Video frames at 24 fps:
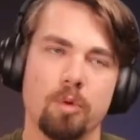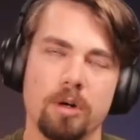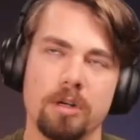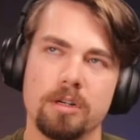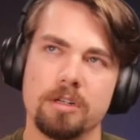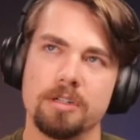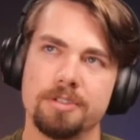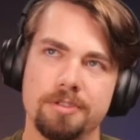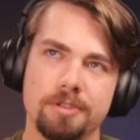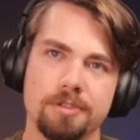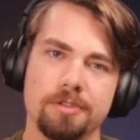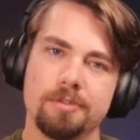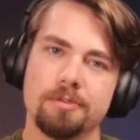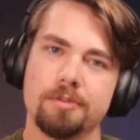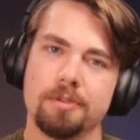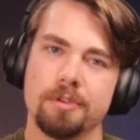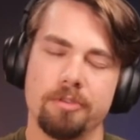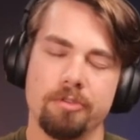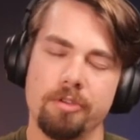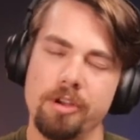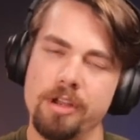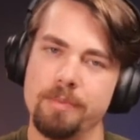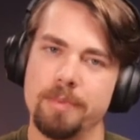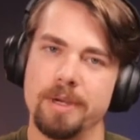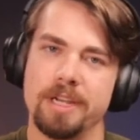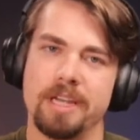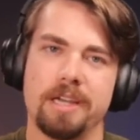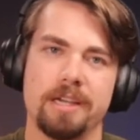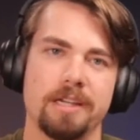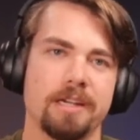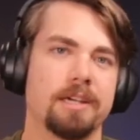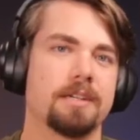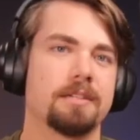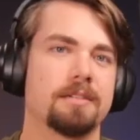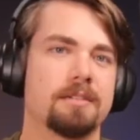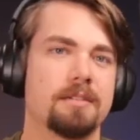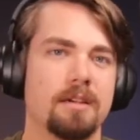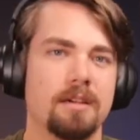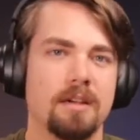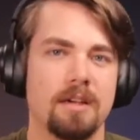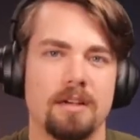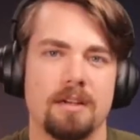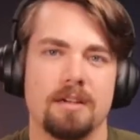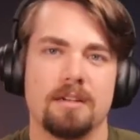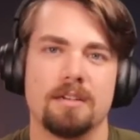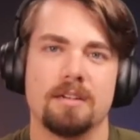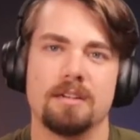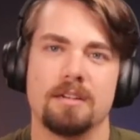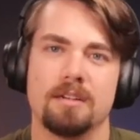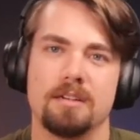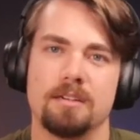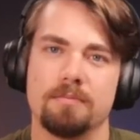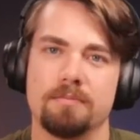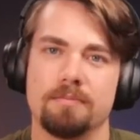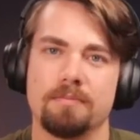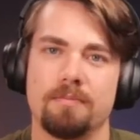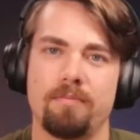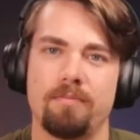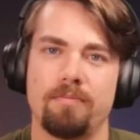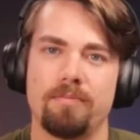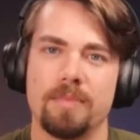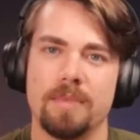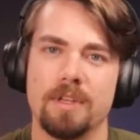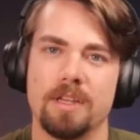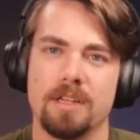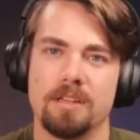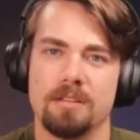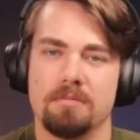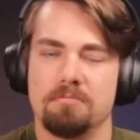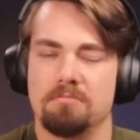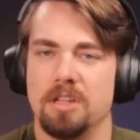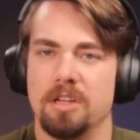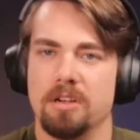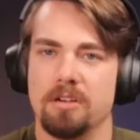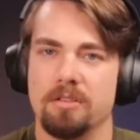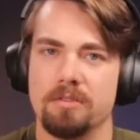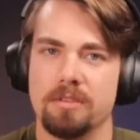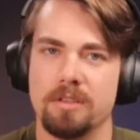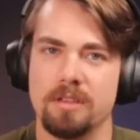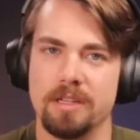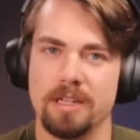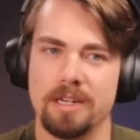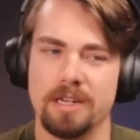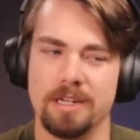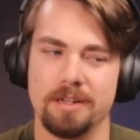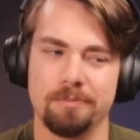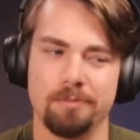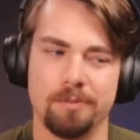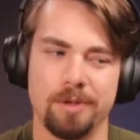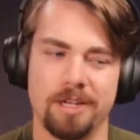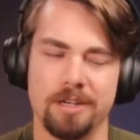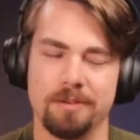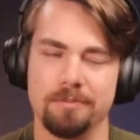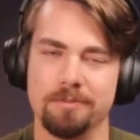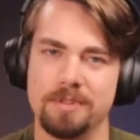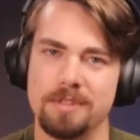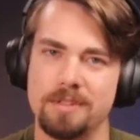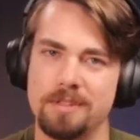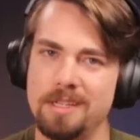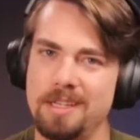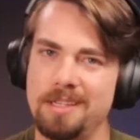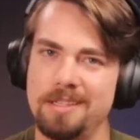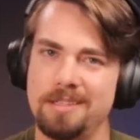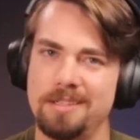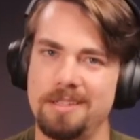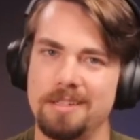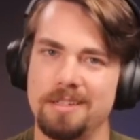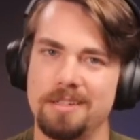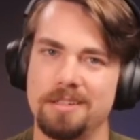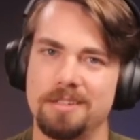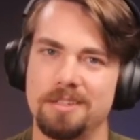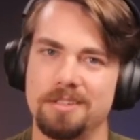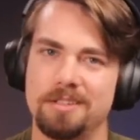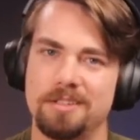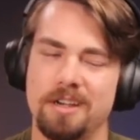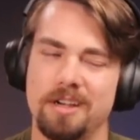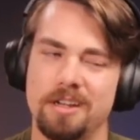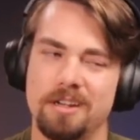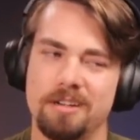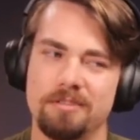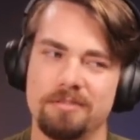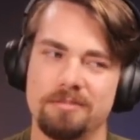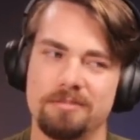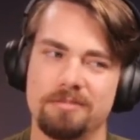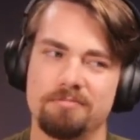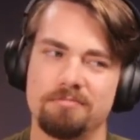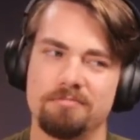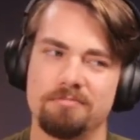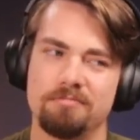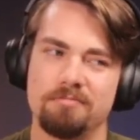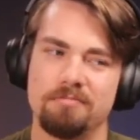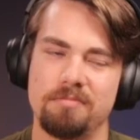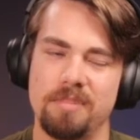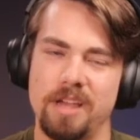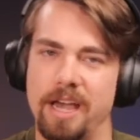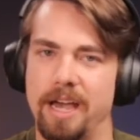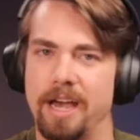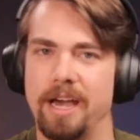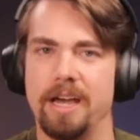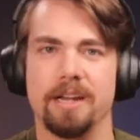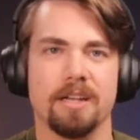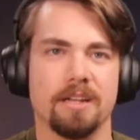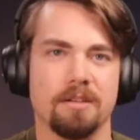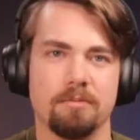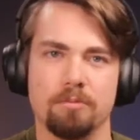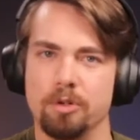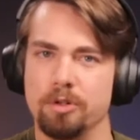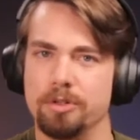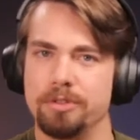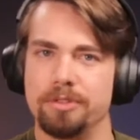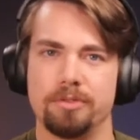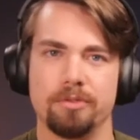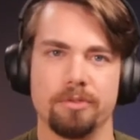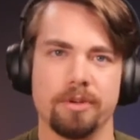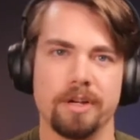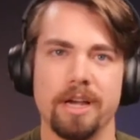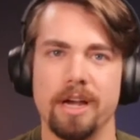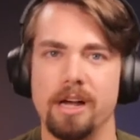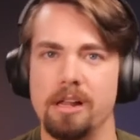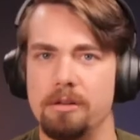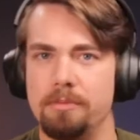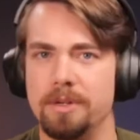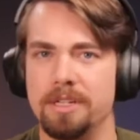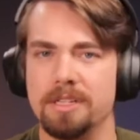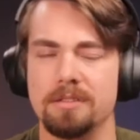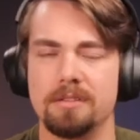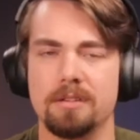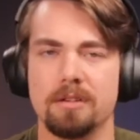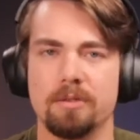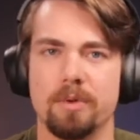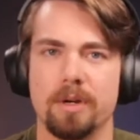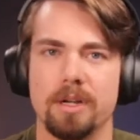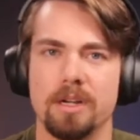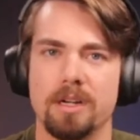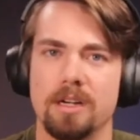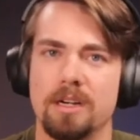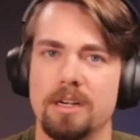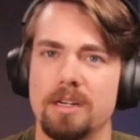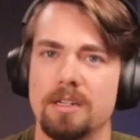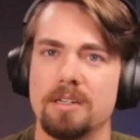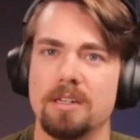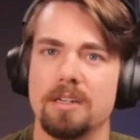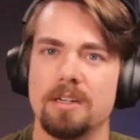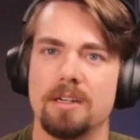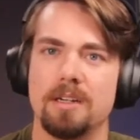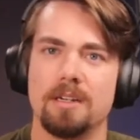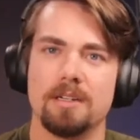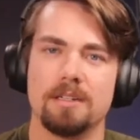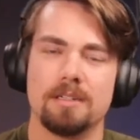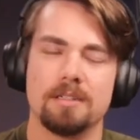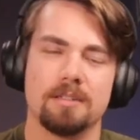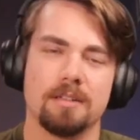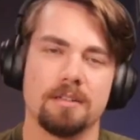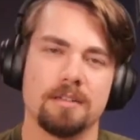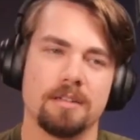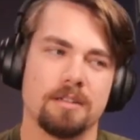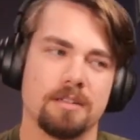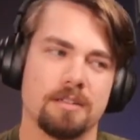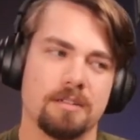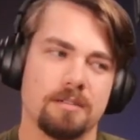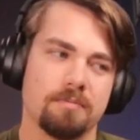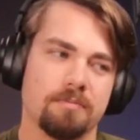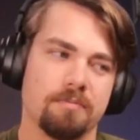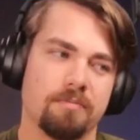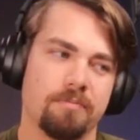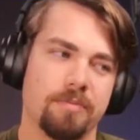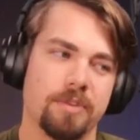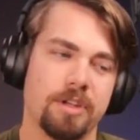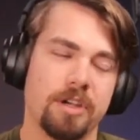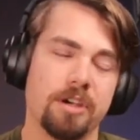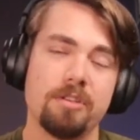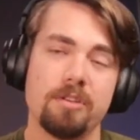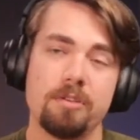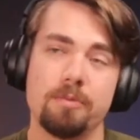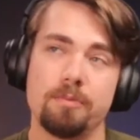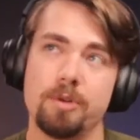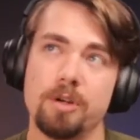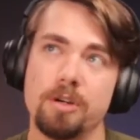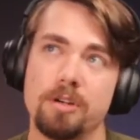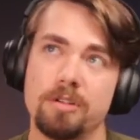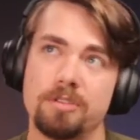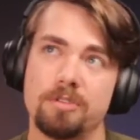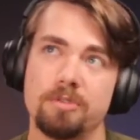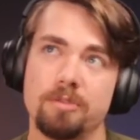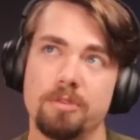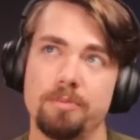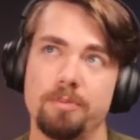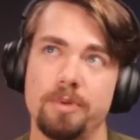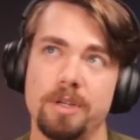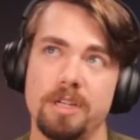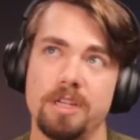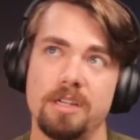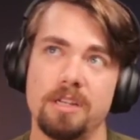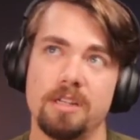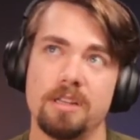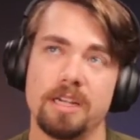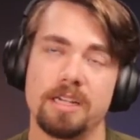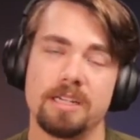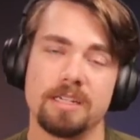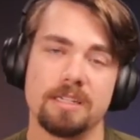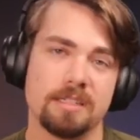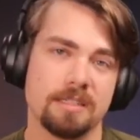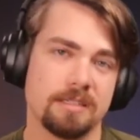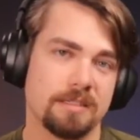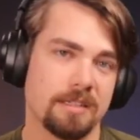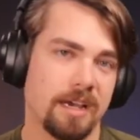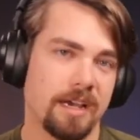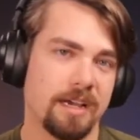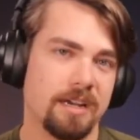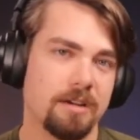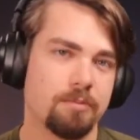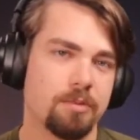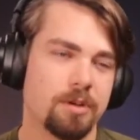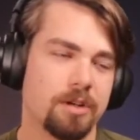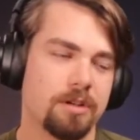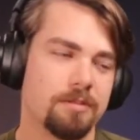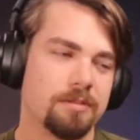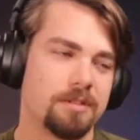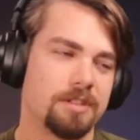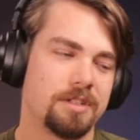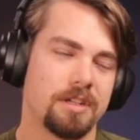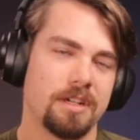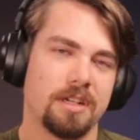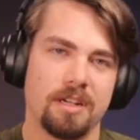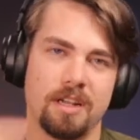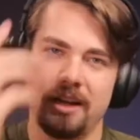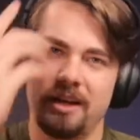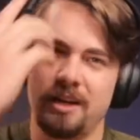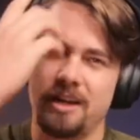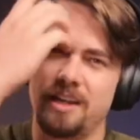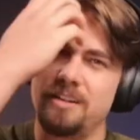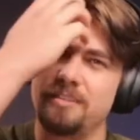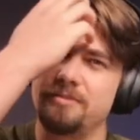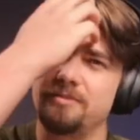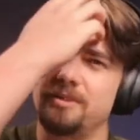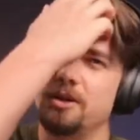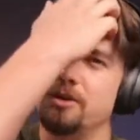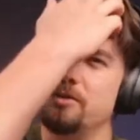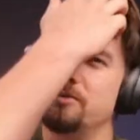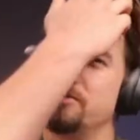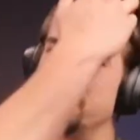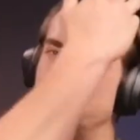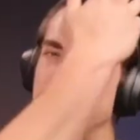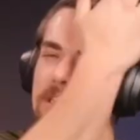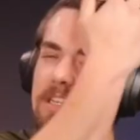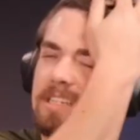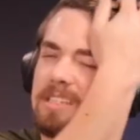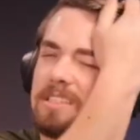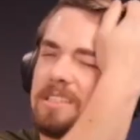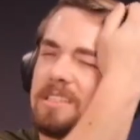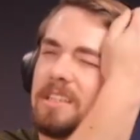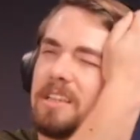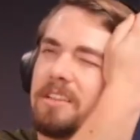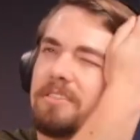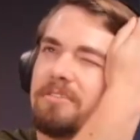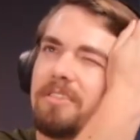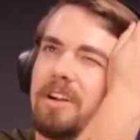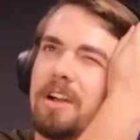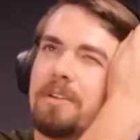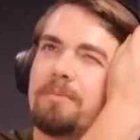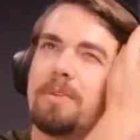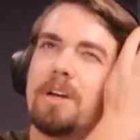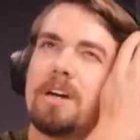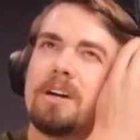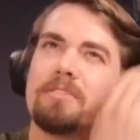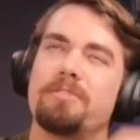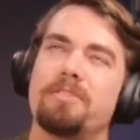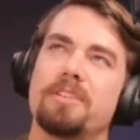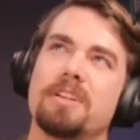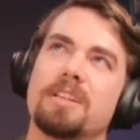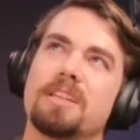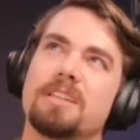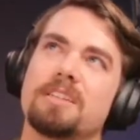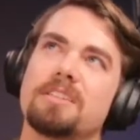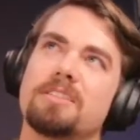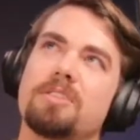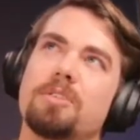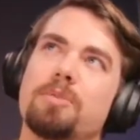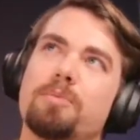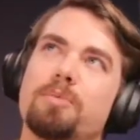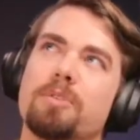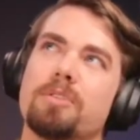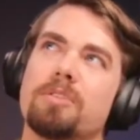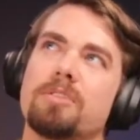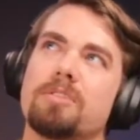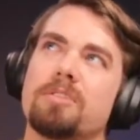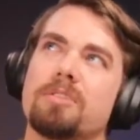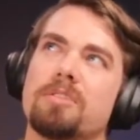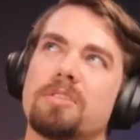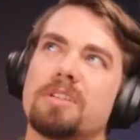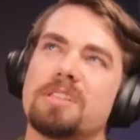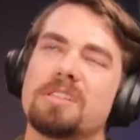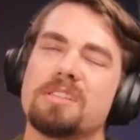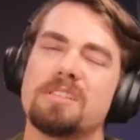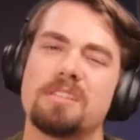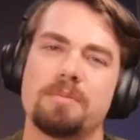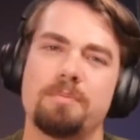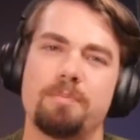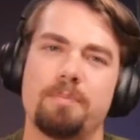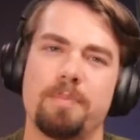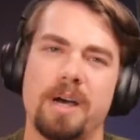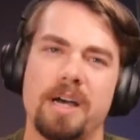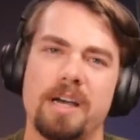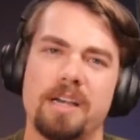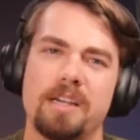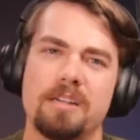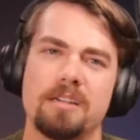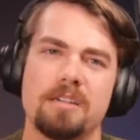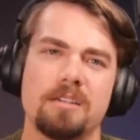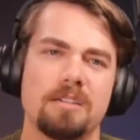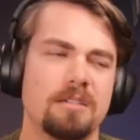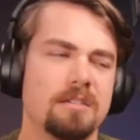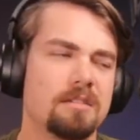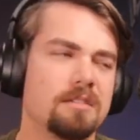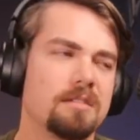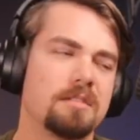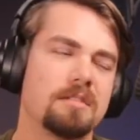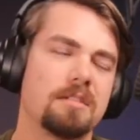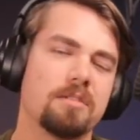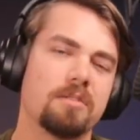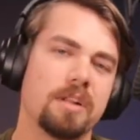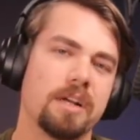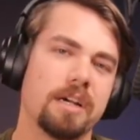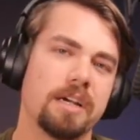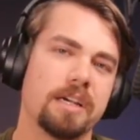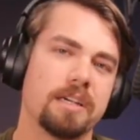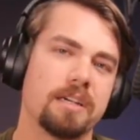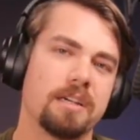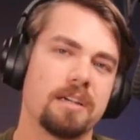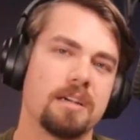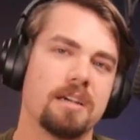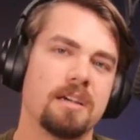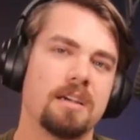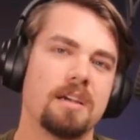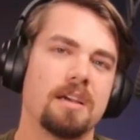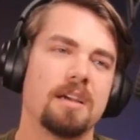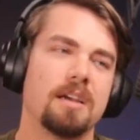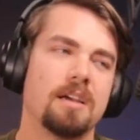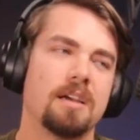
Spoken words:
1 or 2 or 3 mechanics. Then it becomes easy to just kind of add in more story elements or whatnot. The other approach would be like a design approach, and I kind of go with this if I'm not feeling super inspired. So like